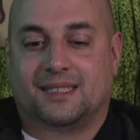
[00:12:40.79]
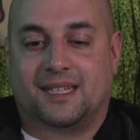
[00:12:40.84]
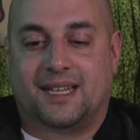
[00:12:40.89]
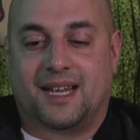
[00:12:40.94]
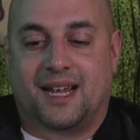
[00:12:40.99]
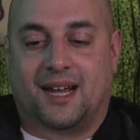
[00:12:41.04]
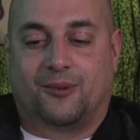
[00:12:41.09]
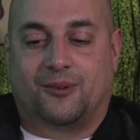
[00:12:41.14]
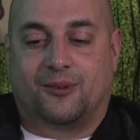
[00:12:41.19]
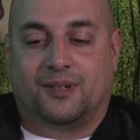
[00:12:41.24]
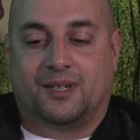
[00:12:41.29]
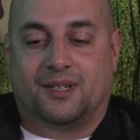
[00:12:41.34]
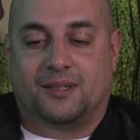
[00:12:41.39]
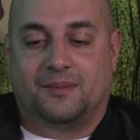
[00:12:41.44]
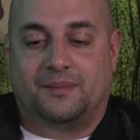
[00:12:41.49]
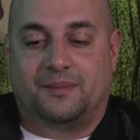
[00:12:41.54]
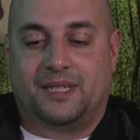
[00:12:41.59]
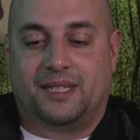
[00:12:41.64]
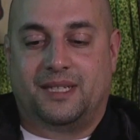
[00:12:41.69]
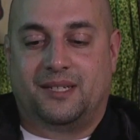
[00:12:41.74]
Yeah, we're
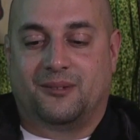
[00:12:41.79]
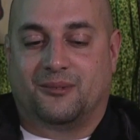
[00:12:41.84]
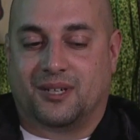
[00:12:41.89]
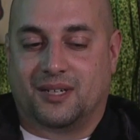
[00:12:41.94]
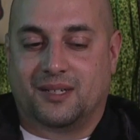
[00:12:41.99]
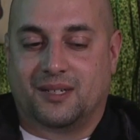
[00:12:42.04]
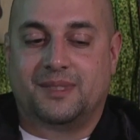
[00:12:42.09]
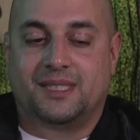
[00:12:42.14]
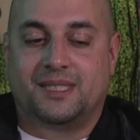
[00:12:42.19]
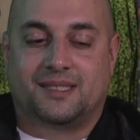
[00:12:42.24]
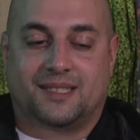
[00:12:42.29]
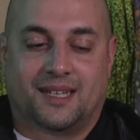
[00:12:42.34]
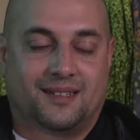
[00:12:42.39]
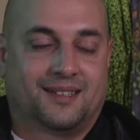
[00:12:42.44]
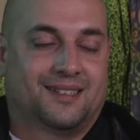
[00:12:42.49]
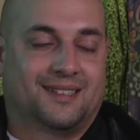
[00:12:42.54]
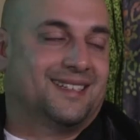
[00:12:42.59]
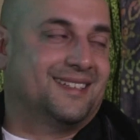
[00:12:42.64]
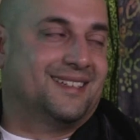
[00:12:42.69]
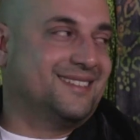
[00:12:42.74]
gonna be
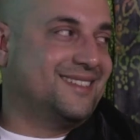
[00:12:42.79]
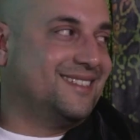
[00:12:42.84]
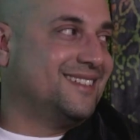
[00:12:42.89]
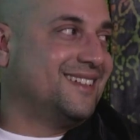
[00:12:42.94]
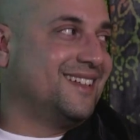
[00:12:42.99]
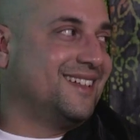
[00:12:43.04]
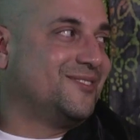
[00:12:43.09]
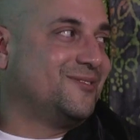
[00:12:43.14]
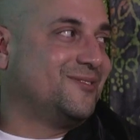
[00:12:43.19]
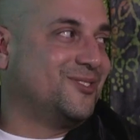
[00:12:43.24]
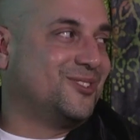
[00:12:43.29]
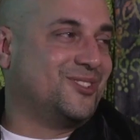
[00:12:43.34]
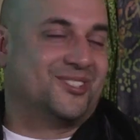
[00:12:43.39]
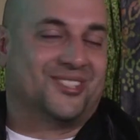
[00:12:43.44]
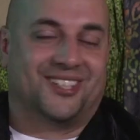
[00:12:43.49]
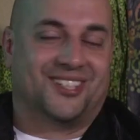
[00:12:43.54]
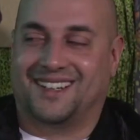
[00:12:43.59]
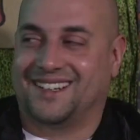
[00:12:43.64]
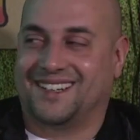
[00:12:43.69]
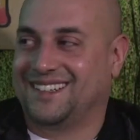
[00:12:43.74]
sending it. That's for sure.